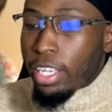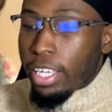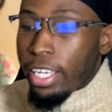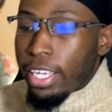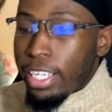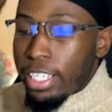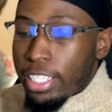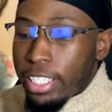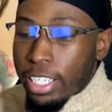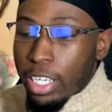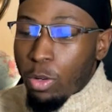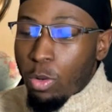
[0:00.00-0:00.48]

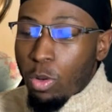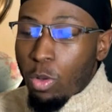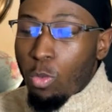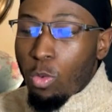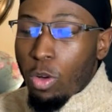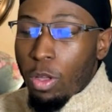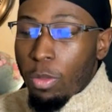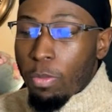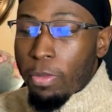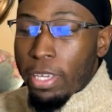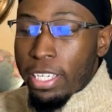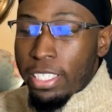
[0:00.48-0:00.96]
In general,
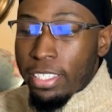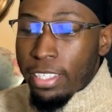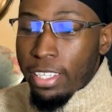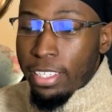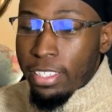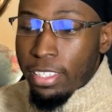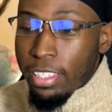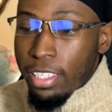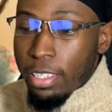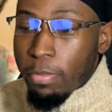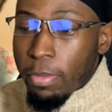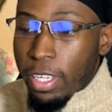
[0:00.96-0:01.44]
what makes
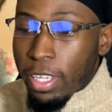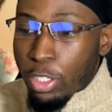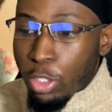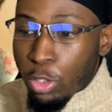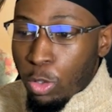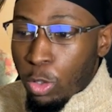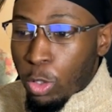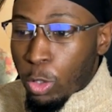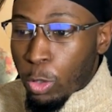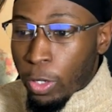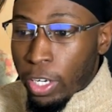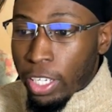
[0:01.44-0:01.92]
this email
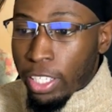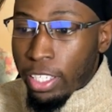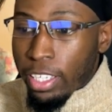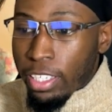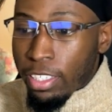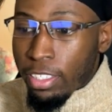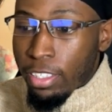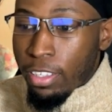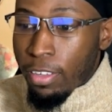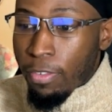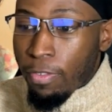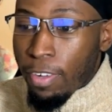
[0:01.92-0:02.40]
so great
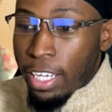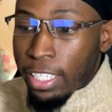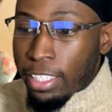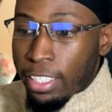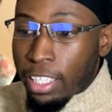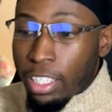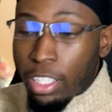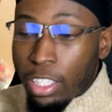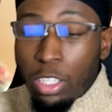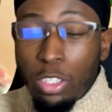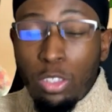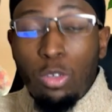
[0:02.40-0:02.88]
is the fact
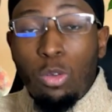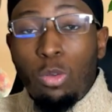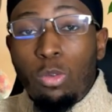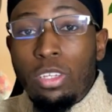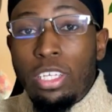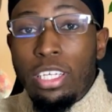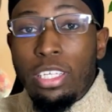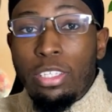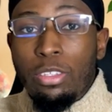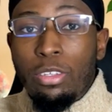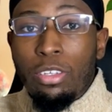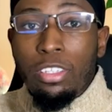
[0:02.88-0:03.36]
that not
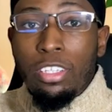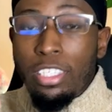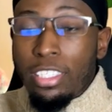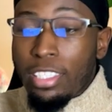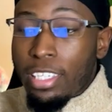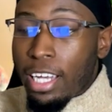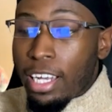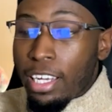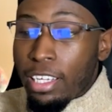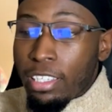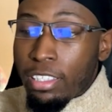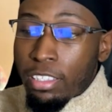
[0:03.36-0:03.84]
only the
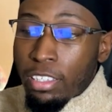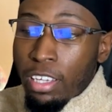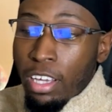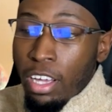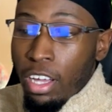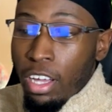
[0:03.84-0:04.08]
designs